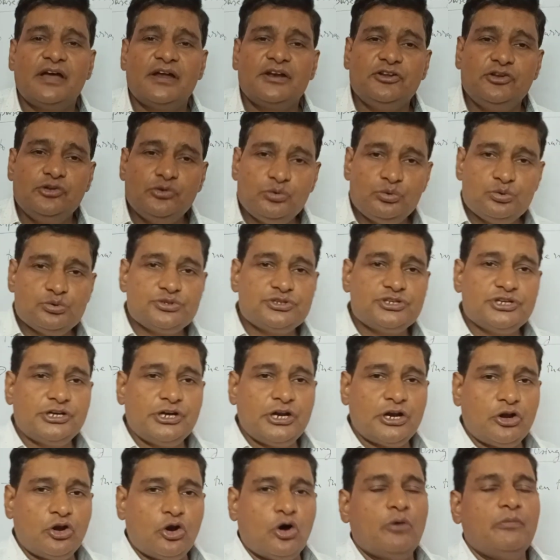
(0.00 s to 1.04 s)
are used in
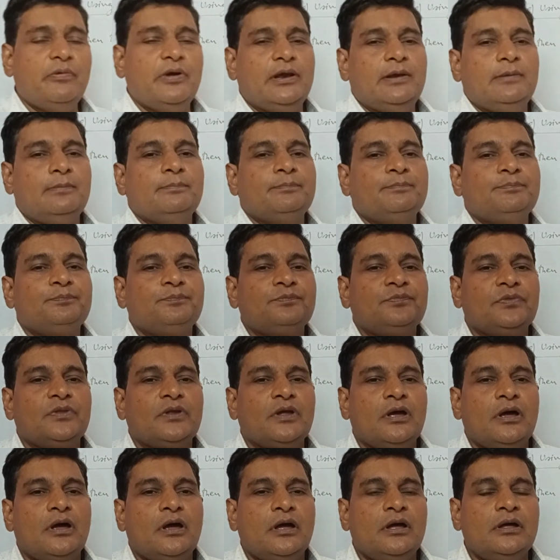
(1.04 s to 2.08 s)
a novel,
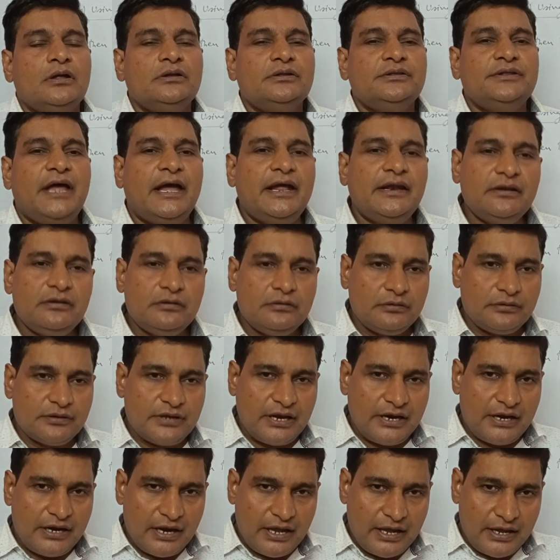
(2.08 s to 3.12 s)
then
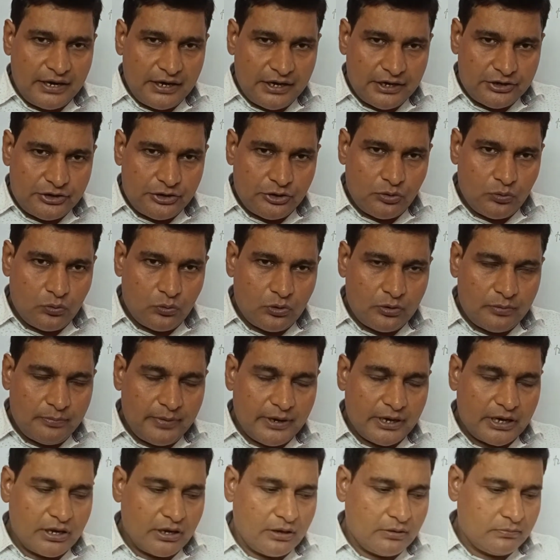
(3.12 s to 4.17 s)
the narrative would
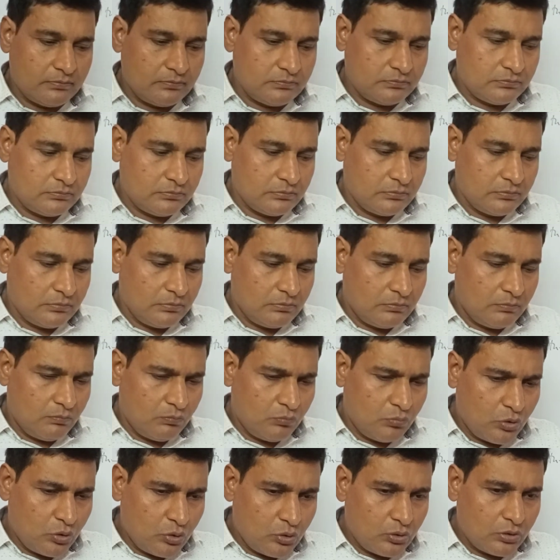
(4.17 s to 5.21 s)
become
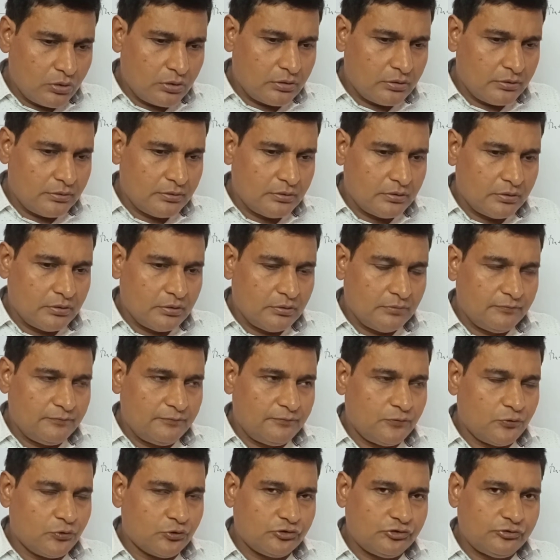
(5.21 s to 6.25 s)
more
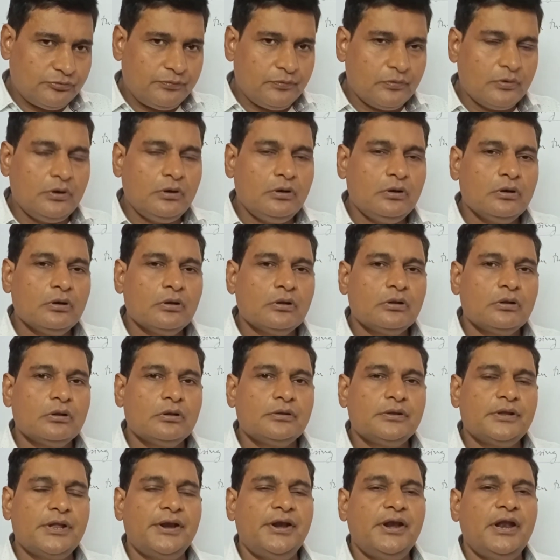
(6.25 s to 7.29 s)
forceful,
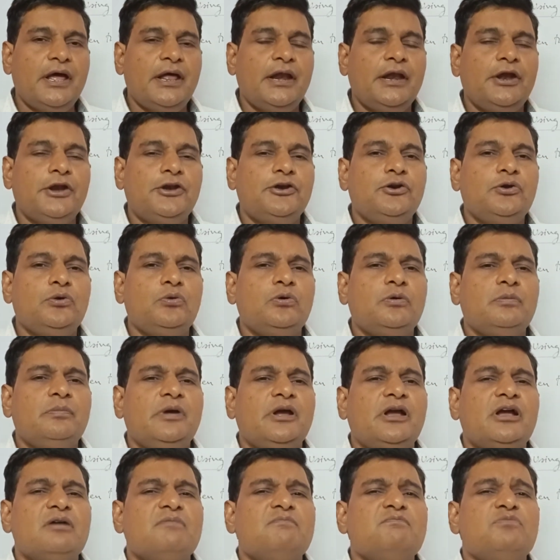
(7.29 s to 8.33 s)
the narrative would
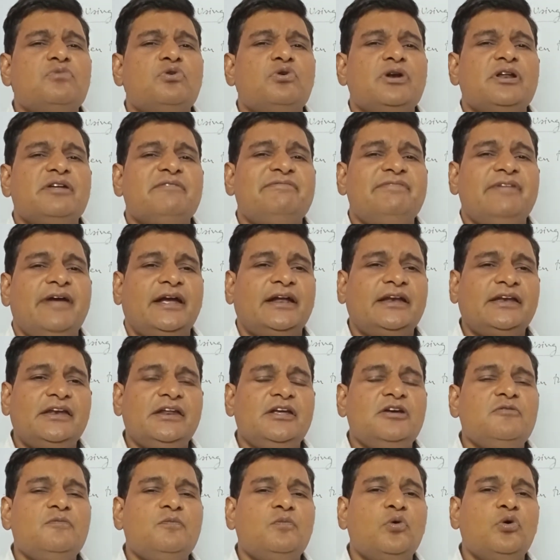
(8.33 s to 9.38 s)
become more
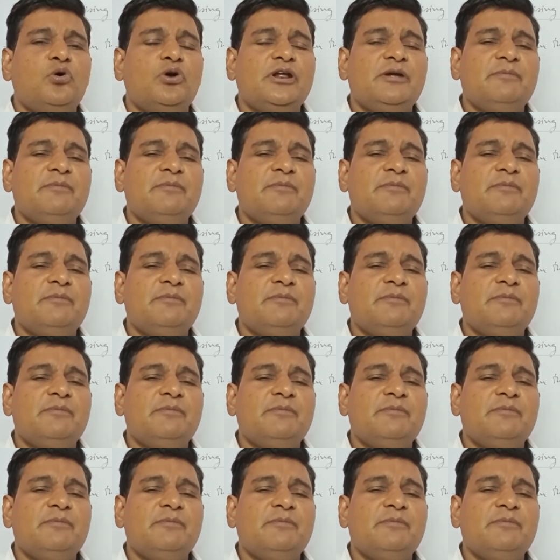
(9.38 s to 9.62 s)
effective, more